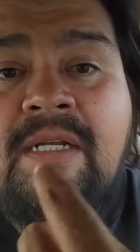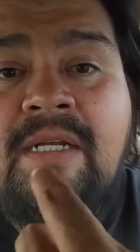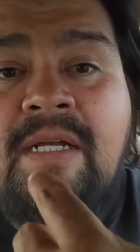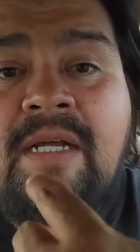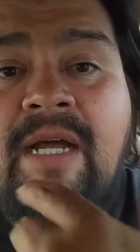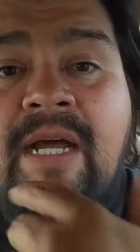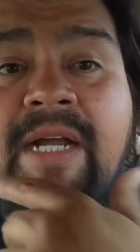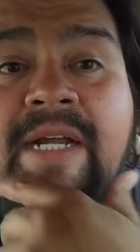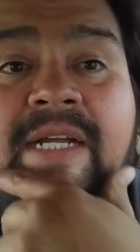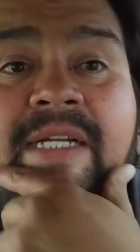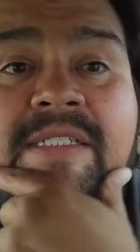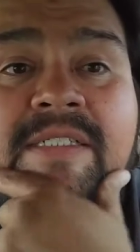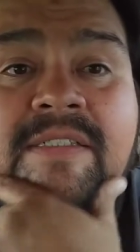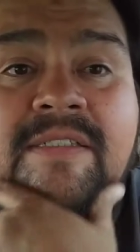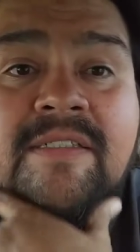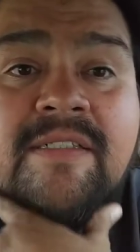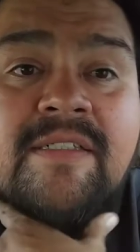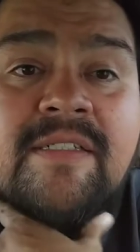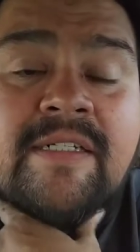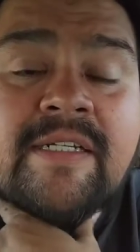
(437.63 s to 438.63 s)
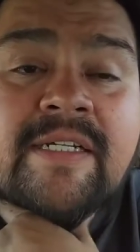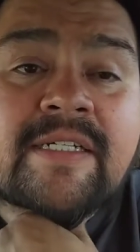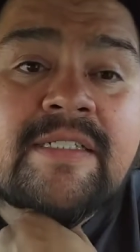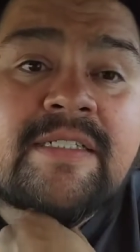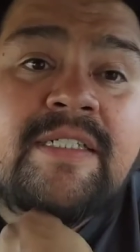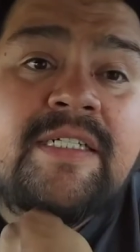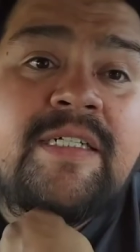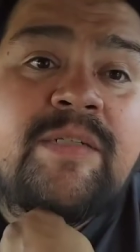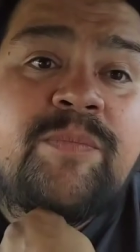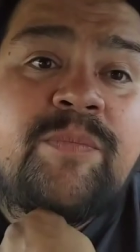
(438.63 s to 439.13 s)
I guess until the next
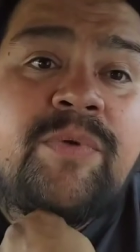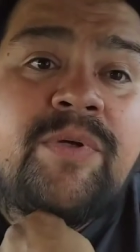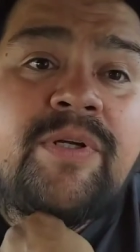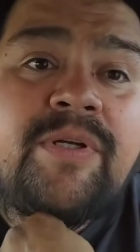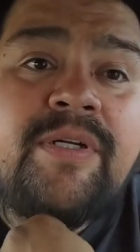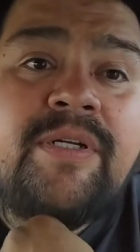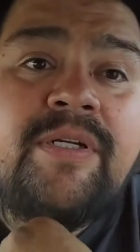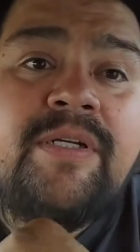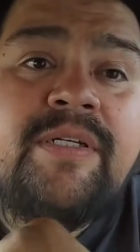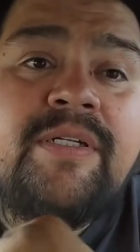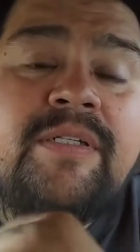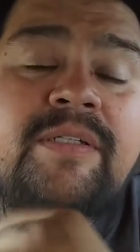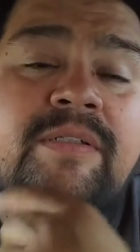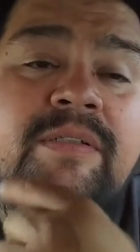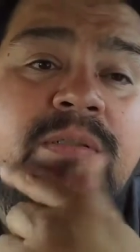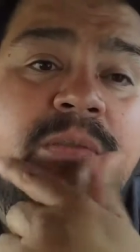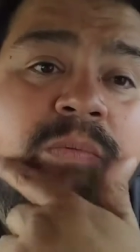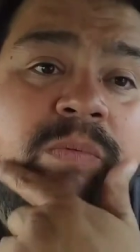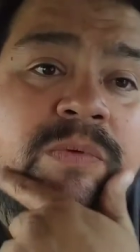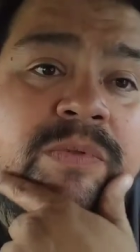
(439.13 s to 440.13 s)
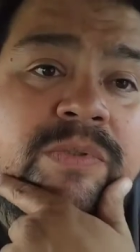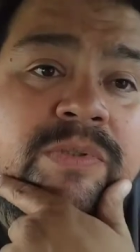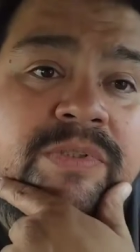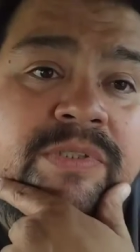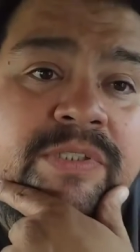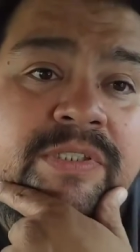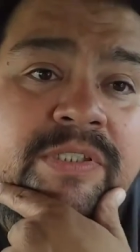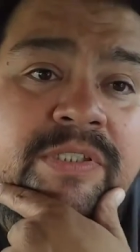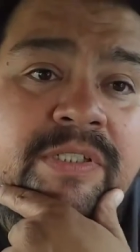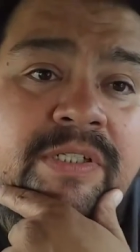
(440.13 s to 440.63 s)
time, we'll
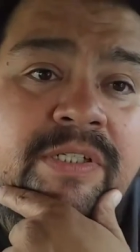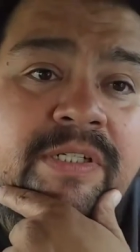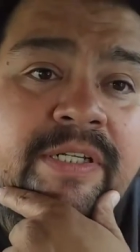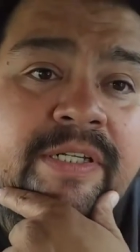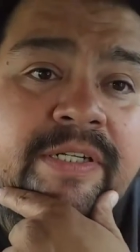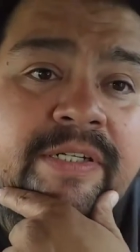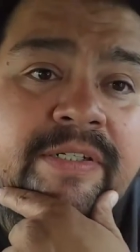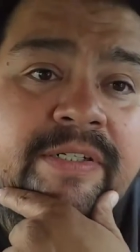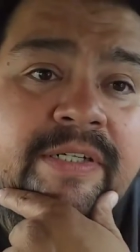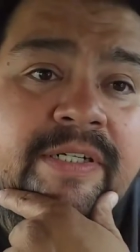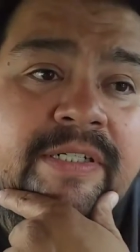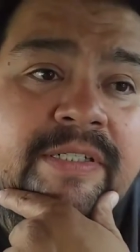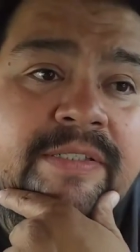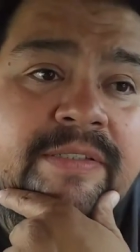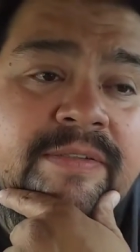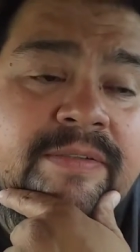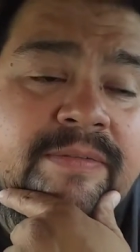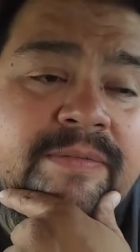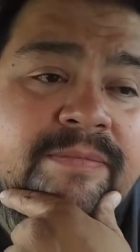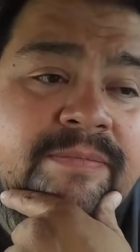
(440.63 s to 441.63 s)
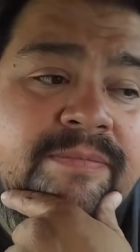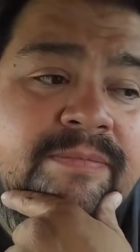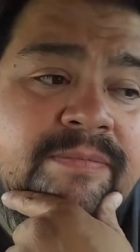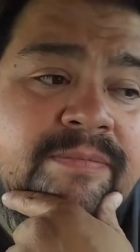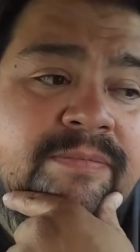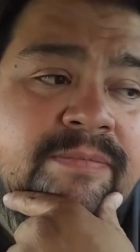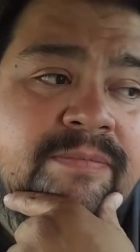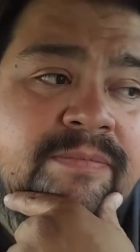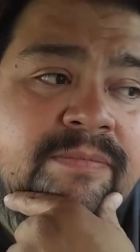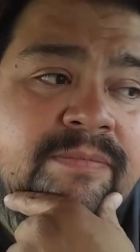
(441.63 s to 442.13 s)
see y'all later. And
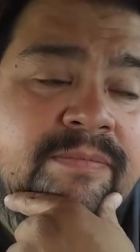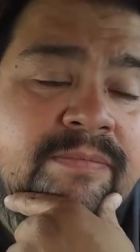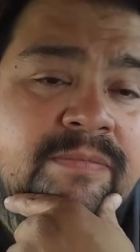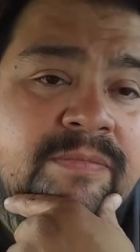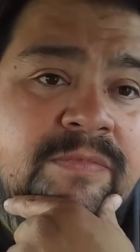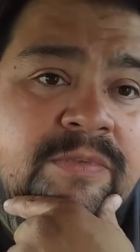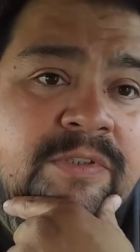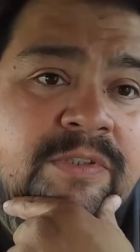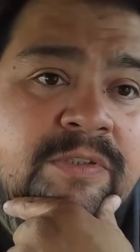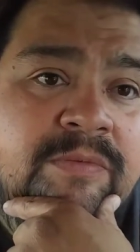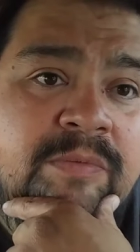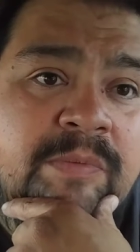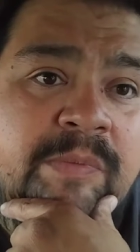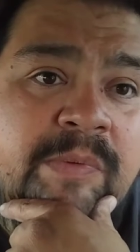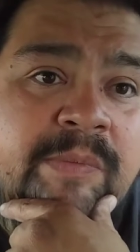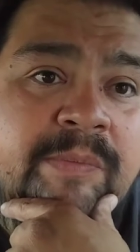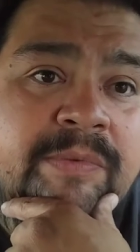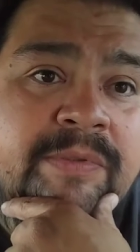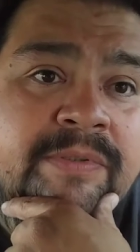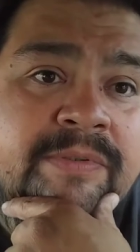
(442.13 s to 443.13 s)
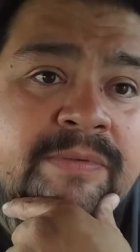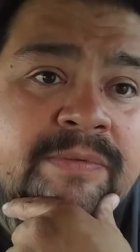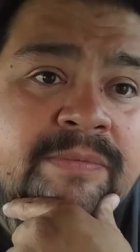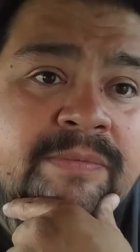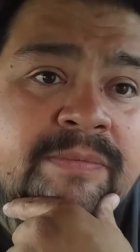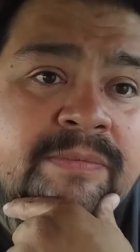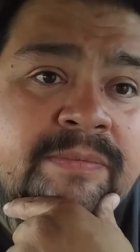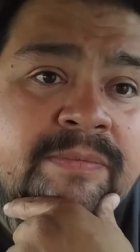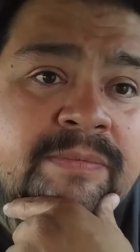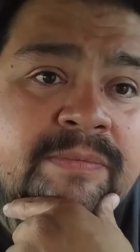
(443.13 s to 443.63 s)
just remember
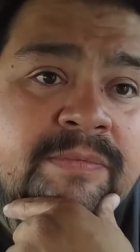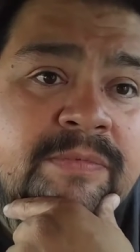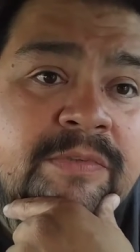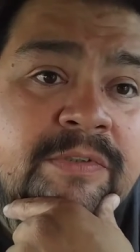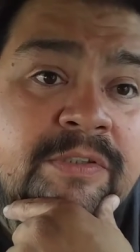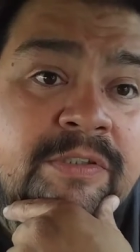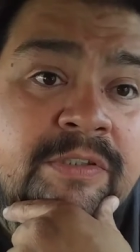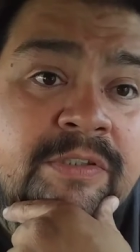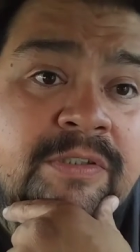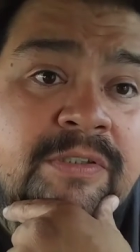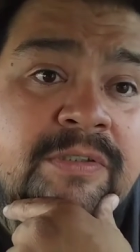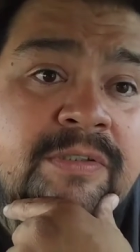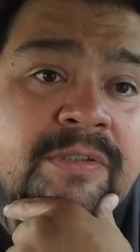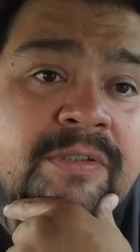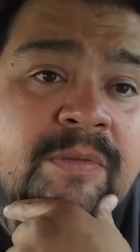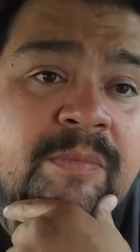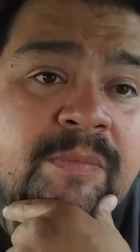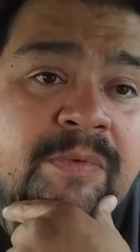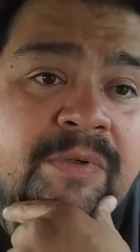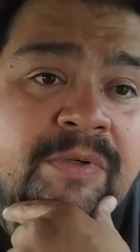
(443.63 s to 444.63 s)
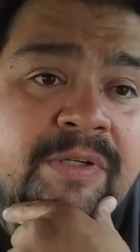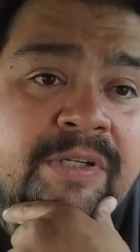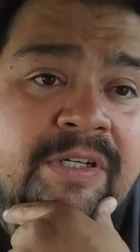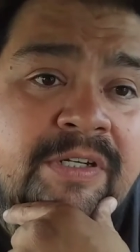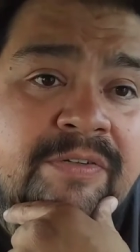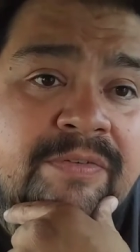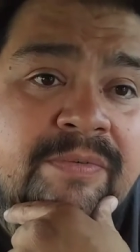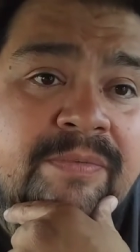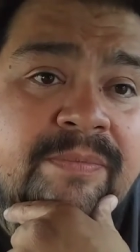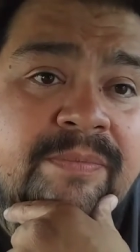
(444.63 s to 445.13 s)
good
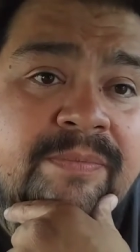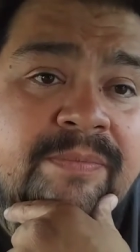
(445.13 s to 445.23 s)
communication.